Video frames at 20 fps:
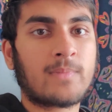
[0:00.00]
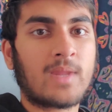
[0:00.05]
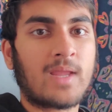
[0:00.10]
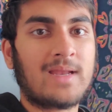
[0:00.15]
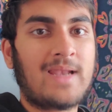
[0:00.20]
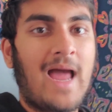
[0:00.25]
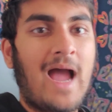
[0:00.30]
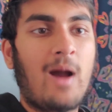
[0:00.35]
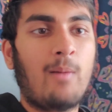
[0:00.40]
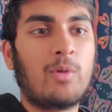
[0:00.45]

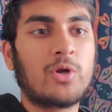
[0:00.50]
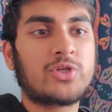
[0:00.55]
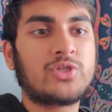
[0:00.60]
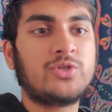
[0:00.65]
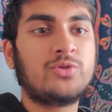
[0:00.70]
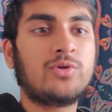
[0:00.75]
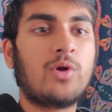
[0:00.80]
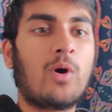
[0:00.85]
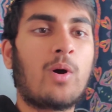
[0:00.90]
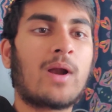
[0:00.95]
and how much
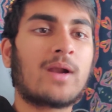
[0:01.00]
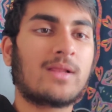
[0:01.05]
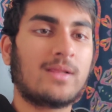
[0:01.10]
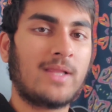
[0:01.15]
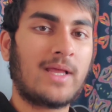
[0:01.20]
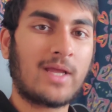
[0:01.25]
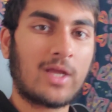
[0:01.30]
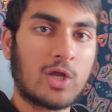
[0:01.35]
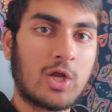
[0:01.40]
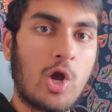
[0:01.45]
you know how to
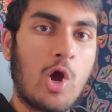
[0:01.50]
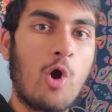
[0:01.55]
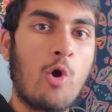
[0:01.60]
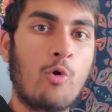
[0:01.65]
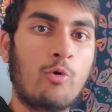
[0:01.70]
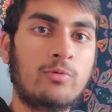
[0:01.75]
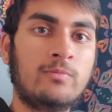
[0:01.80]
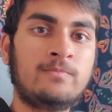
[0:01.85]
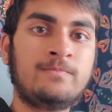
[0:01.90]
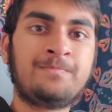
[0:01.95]
let
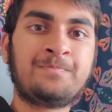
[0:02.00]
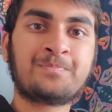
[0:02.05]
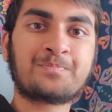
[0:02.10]
go